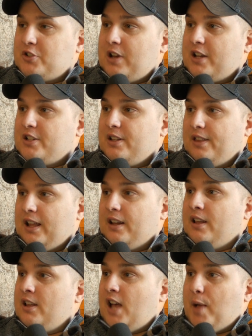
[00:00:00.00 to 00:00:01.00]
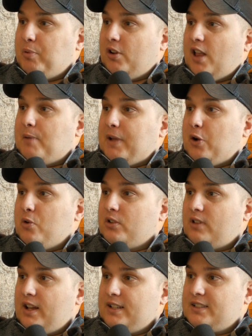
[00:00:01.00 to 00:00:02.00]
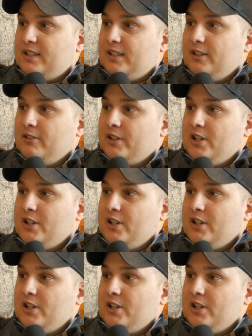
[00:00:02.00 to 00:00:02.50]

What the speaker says: strategy that I put a lot of my own clients in.